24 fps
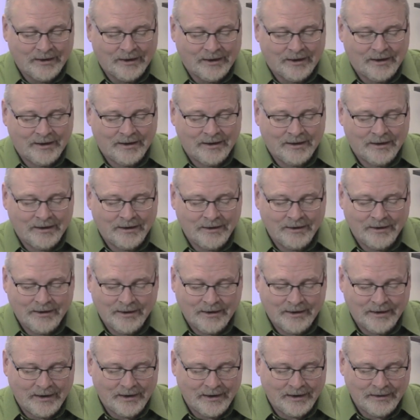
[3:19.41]

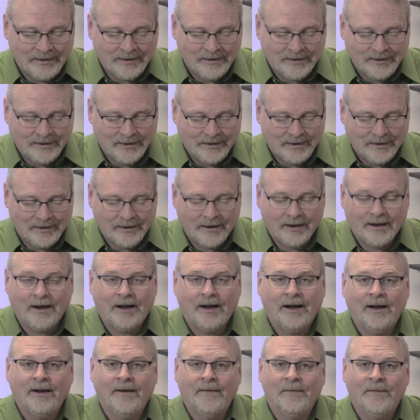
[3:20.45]
And
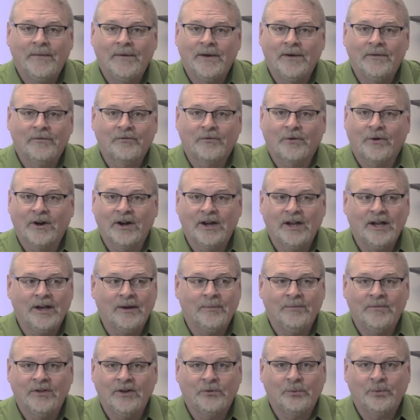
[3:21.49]
for
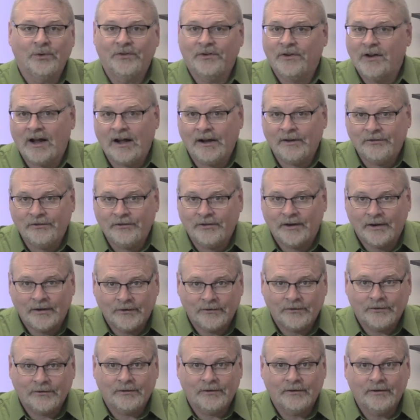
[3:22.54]
him, this was
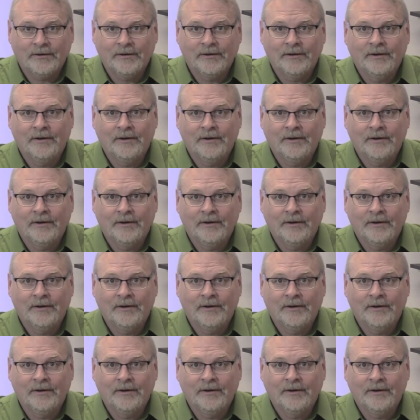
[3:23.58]
nonsense.